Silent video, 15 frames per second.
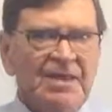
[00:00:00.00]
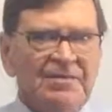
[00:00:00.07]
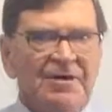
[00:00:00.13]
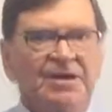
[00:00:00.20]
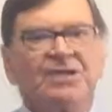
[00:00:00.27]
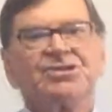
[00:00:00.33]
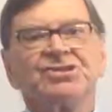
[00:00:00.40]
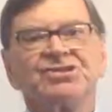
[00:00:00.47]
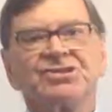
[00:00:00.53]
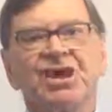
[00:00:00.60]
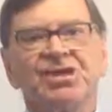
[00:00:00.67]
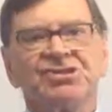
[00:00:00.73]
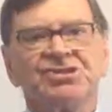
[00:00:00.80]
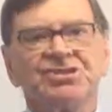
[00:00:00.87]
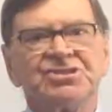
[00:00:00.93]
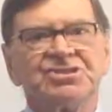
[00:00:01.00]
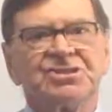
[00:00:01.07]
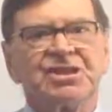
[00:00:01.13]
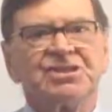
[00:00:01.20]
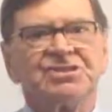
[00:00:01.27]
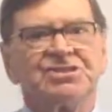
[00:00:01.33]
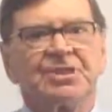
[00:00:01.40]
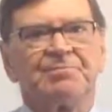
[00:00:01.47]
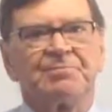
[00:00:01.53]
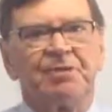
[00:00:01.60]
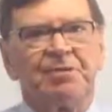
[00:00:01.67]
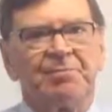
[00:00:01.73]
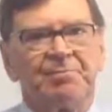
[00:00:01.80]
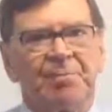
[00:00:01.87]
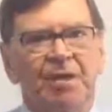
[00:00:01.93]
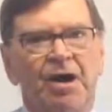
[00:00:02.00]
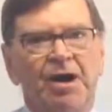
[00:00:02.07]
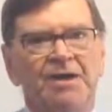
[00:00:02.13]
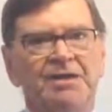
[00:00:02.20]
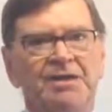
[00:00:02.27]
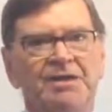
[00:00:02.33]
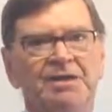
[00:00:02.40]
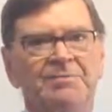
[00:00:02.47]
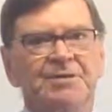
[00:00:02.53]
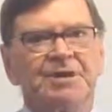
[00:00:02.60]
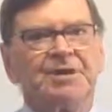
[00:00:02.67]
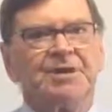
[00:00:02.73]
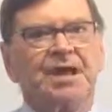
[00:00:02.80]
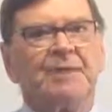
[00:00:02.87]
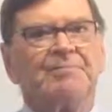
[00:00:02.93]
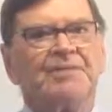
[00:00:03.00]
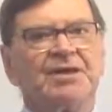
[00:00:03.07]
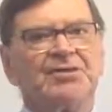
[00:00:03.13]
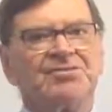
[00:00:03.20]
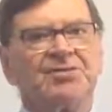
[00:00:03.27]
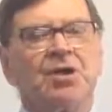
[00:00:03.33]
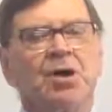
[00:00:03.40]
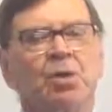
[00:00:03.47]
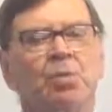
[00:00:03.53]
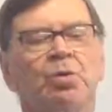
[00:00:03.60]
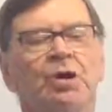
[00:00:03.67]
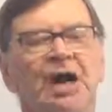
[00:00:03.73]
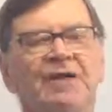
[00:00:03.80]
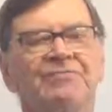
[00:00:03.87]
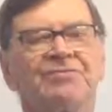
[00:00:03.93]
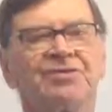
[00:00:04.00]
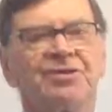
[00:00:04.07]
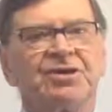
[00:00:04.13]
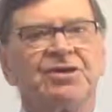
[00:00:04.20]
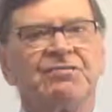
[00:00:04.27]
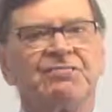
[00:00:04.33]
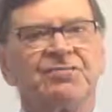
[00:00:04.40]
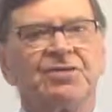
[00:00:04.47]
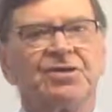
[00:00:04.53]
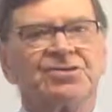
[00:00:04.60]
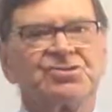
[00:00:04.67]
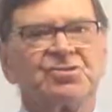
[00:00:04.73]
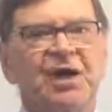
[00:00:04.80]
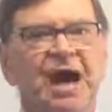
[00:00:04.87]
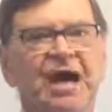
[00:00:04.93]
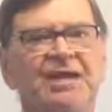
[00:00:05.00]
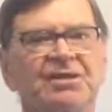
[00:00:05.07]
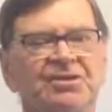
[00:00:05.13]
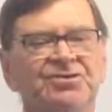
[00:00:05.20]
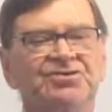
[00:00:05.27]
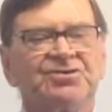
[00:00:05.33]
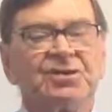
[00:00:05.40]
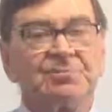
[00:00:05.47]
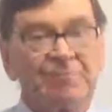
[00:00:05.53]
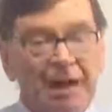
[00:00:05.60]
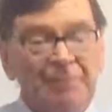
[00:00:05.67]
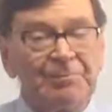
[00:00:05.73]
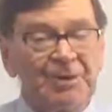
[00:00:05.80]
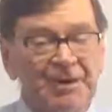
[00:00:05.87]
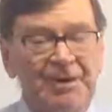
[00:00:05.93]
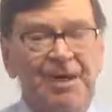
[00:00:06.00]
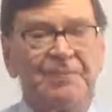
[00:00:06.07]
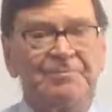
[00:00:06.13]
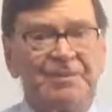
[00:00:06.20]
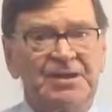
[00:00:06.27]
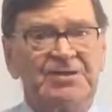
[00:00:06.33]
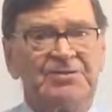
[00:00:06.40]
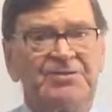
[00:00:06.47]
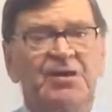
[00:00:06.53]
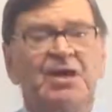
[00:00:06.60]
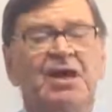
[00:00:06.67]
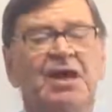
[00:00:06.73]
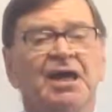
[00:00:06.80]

The legislation says that proprietary limited companies will have to convert to unlisted public companies